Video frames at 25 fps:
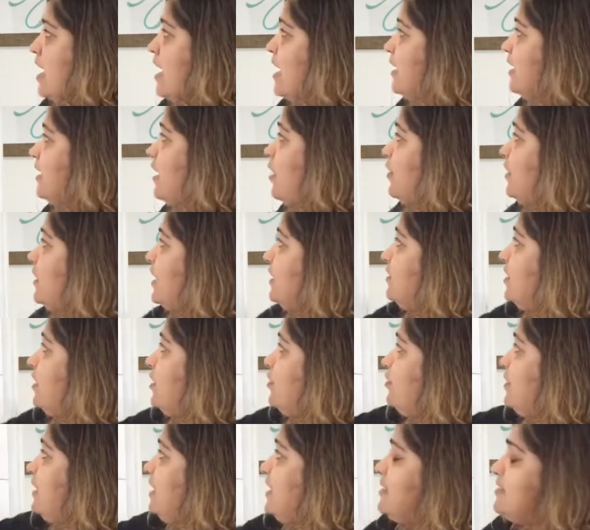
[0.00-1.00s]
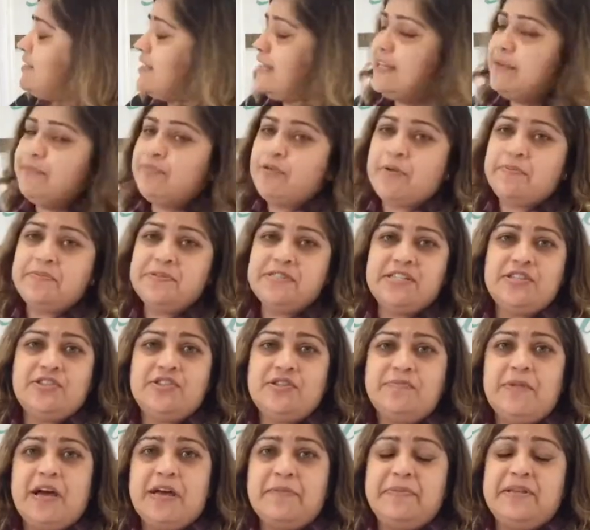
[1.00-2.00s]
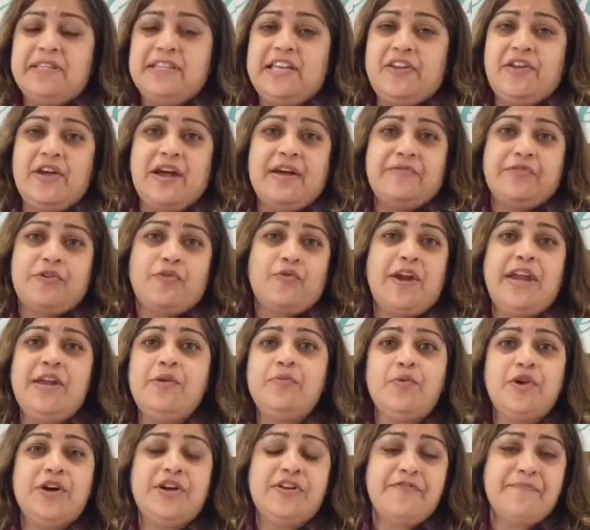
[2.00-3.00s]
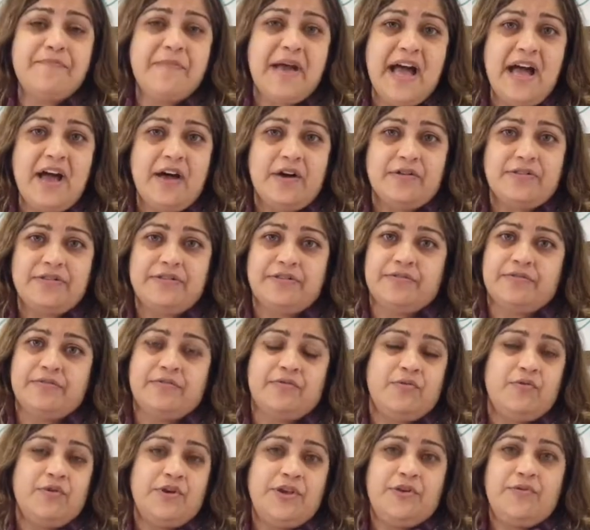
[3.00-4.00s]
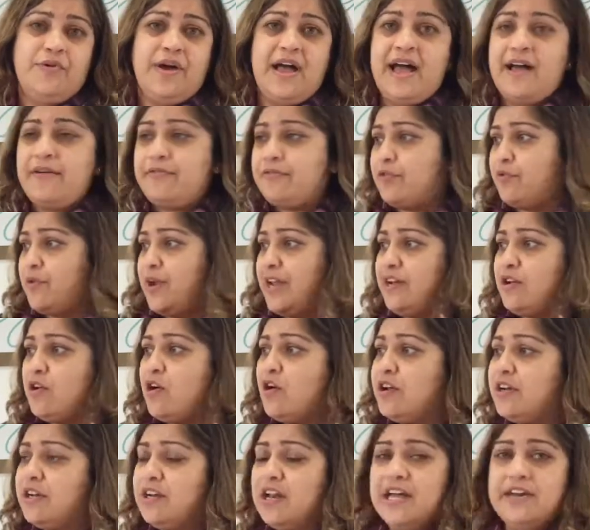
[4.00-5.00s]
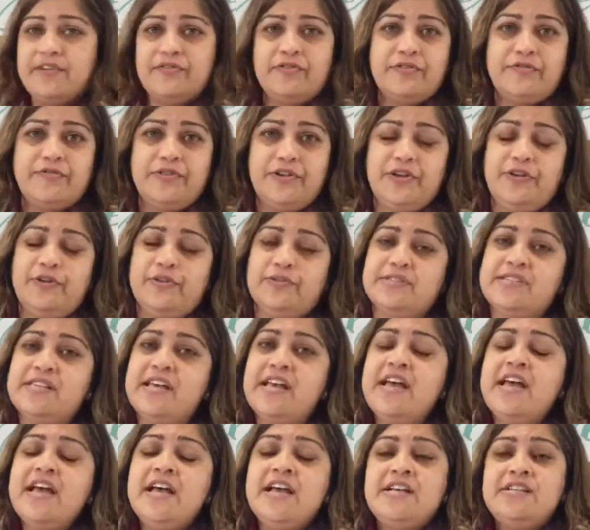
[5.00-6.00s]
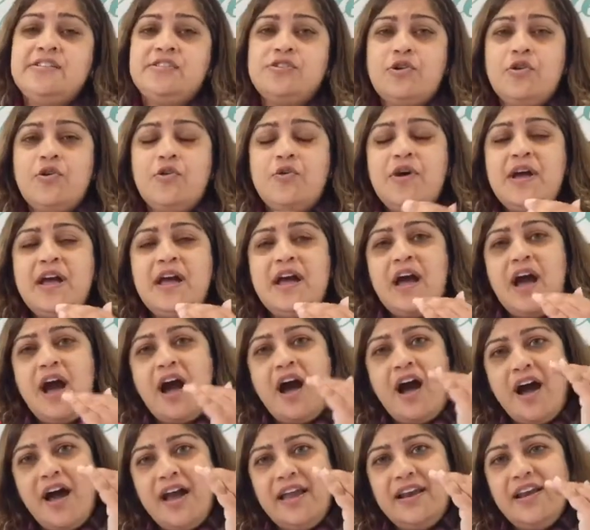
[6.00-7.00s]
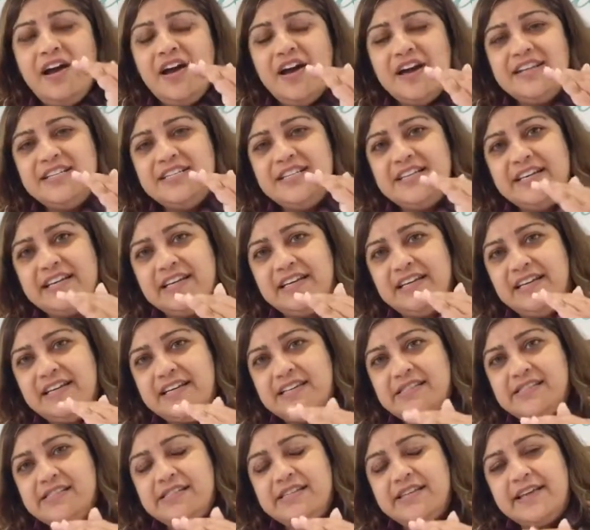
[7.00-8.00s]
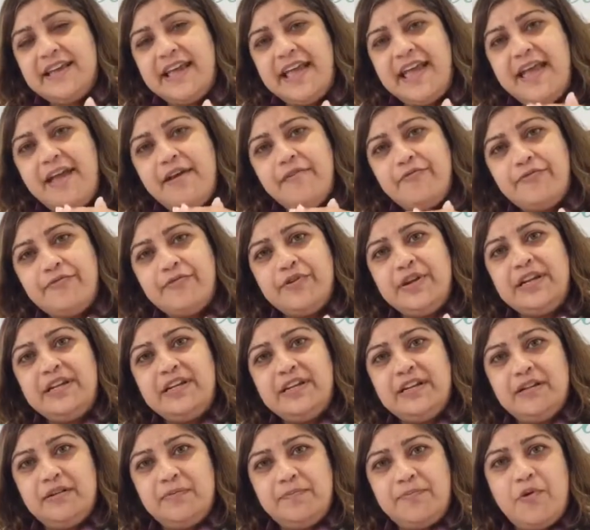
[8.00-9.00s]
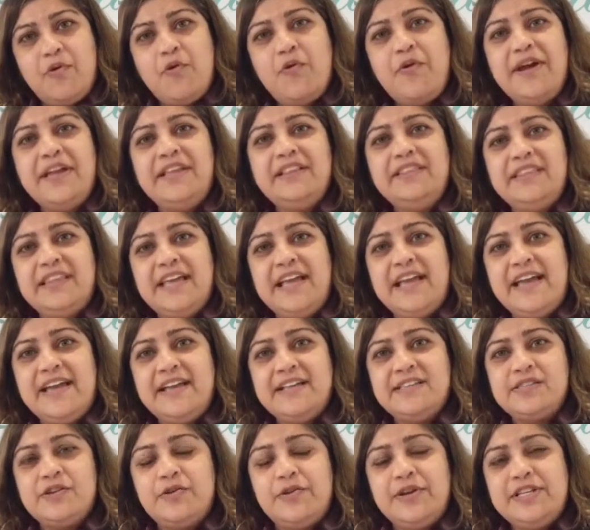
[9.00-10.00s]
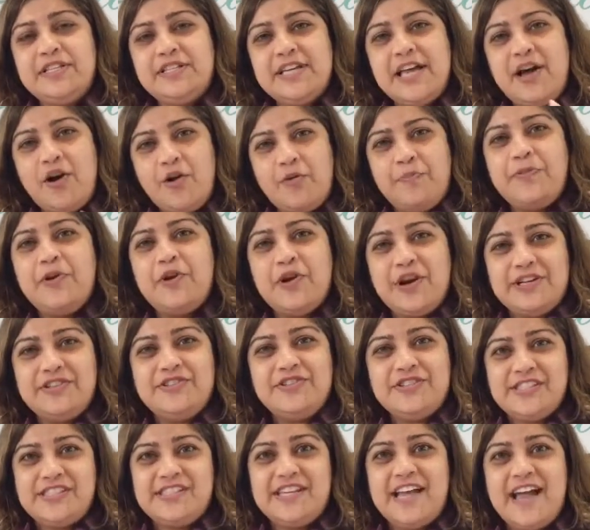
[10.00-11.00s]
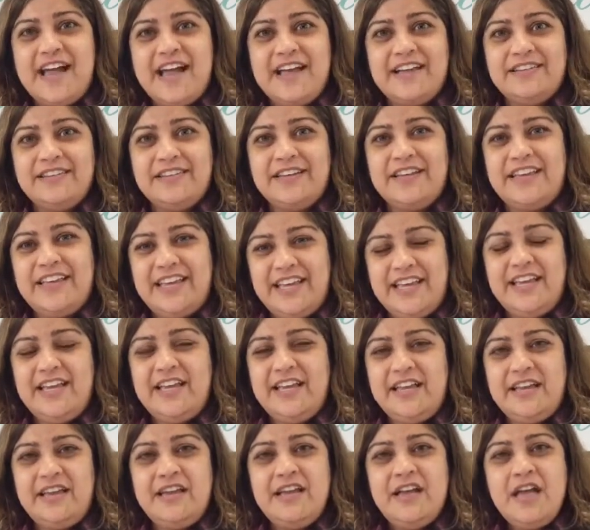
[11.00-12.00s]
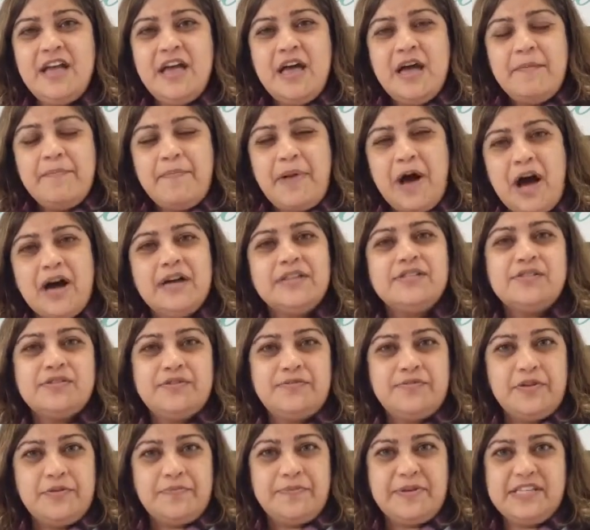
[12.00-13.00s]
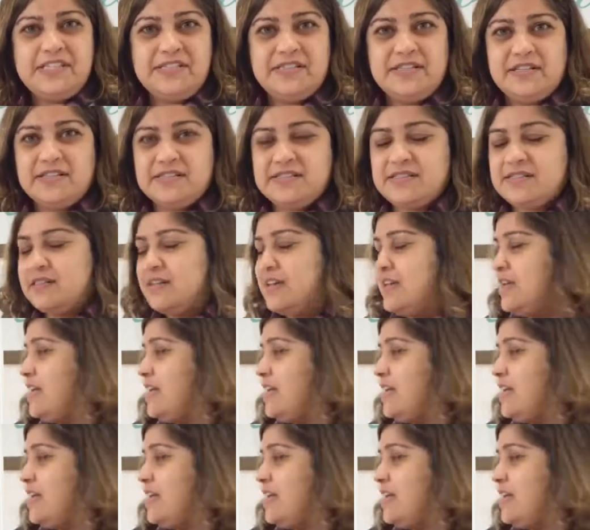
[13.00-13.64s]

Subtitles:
Now, another unique selling proposition might be that you have great word of mouth or you have great online reviews. So highlighting and listing every little point there is going to help you understand the key parts of your business.